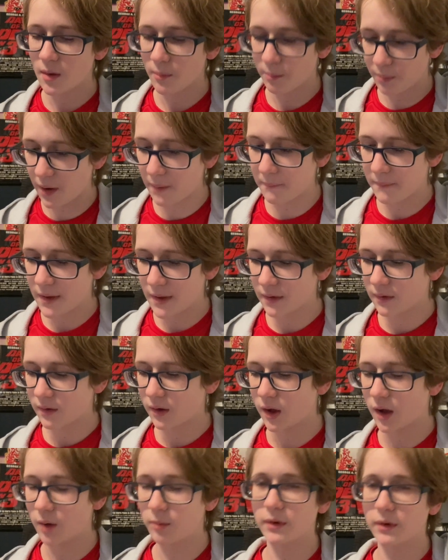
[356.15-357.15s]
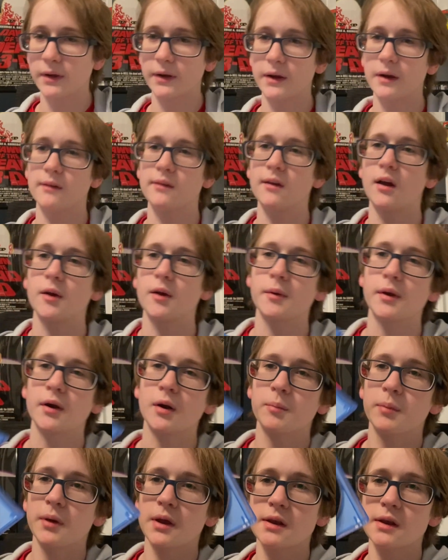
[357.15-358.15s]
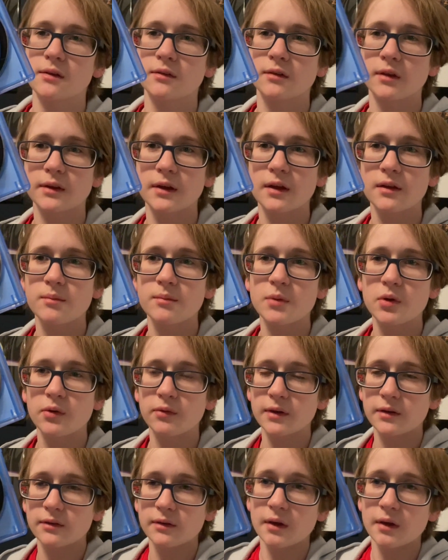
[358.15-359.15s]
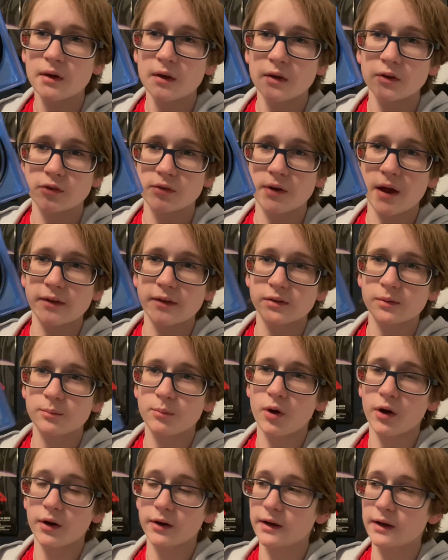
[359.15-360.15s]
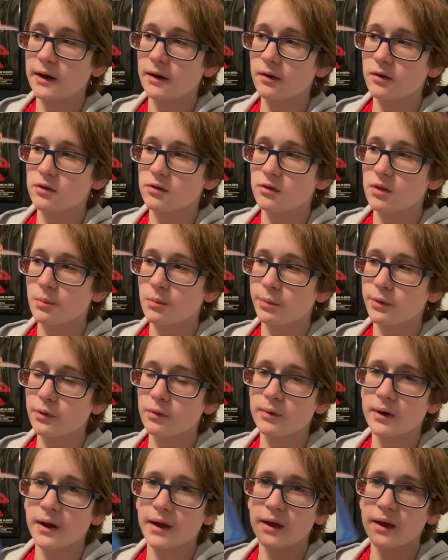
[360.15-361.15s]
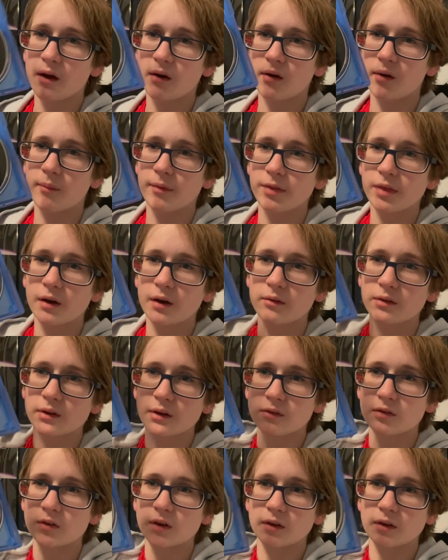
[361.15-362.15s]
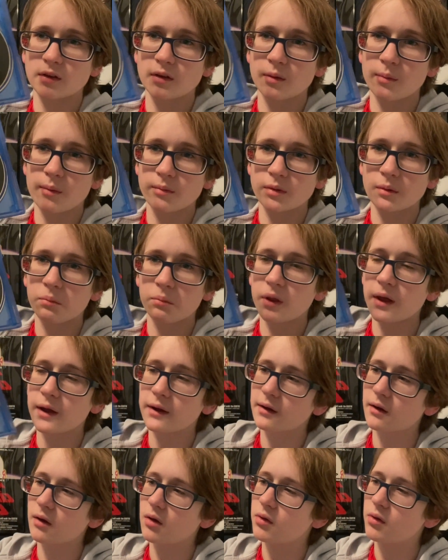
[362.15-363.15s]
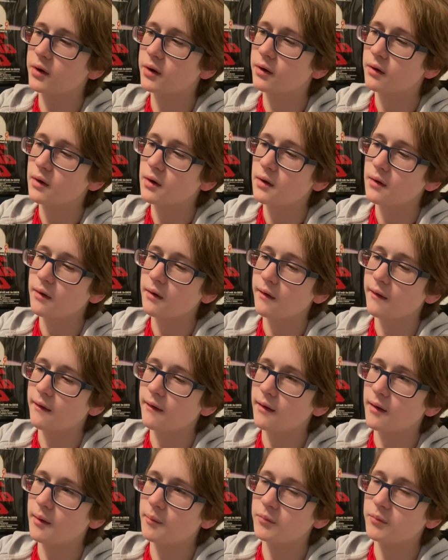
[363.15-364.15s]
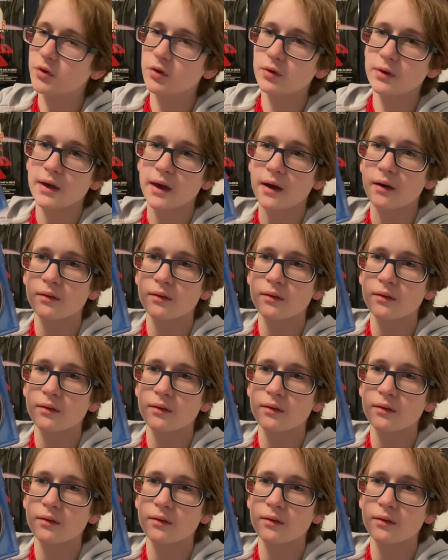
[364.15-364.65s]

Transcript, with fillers: But um, we're not here to talk about our opinions on the other movies. Jurassic Park here is the Blu-ray. Um, I thought it was interesting that they went with the black color. Um, so yeah,